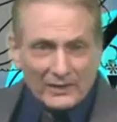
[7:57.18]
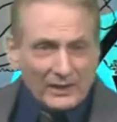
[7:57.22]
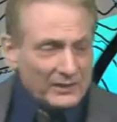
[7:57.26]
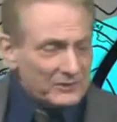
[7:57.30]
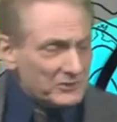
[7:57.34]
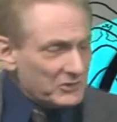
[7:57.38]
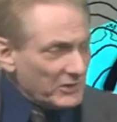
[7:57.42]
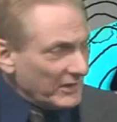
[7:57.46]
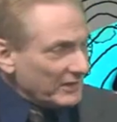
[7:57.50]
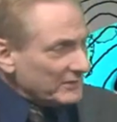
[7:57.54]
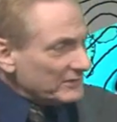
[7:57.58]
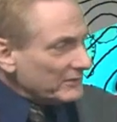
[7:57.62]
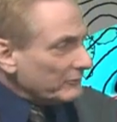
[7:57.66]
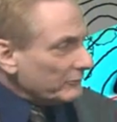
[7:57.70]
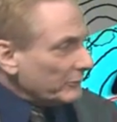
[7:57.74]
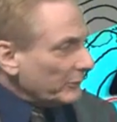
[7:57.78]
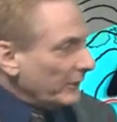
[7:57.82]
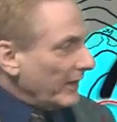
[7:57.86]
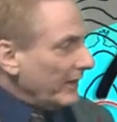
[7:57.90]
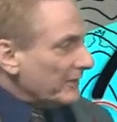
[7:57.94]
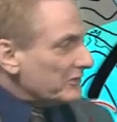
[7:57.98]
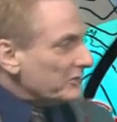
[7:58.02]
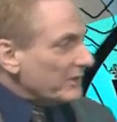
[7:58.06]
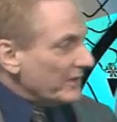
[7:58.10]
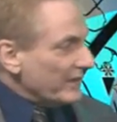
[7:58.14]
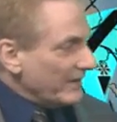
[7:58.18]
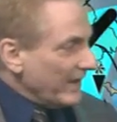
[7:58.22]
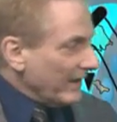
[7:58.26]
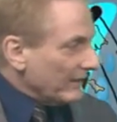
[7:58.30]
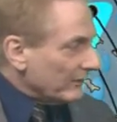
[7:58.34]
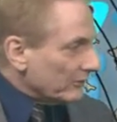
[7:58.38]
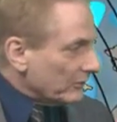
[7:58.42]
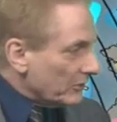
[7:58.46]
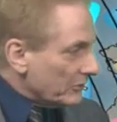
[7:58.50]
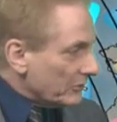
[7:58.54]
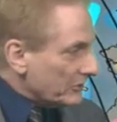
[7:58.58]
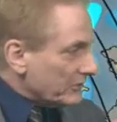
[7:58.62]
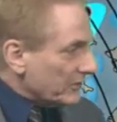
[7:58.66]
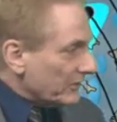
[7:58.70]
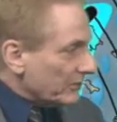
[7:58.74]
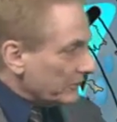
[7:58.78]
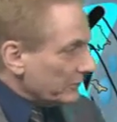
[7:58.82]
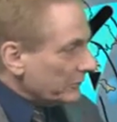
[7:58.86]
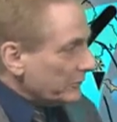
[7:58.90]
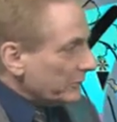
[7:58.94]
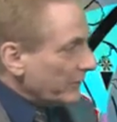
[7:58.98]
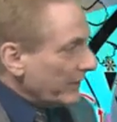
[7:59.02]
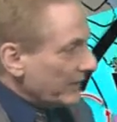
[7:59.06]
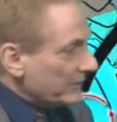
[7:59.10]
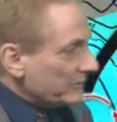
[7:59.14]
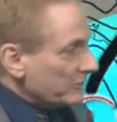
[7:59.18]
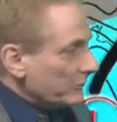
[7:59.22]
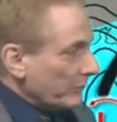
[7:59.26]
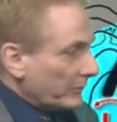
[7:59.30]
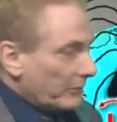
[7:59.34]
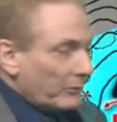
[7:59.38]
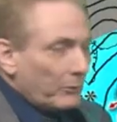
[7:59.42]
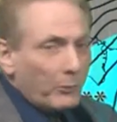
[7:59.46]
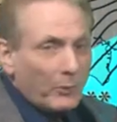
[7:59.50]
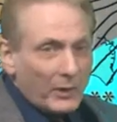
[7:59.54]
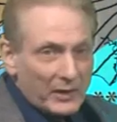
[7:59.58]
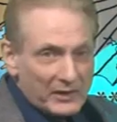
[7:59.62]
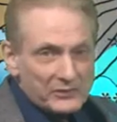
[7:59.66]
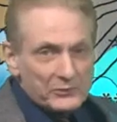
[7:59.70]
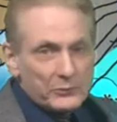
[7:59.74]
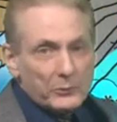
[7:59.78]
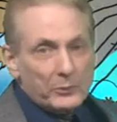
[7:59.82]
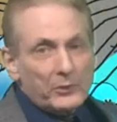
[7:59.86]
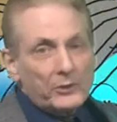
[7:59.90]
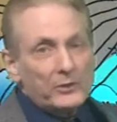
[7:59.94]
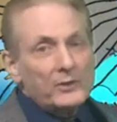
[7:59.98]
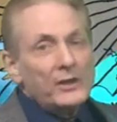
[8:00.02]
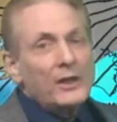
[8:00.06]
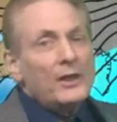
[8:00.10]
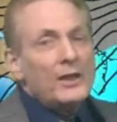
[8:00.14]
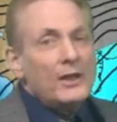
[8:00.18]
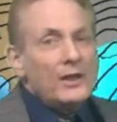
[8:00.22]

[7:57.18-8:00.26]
chance of rain. Actually, that low center tracks northwestward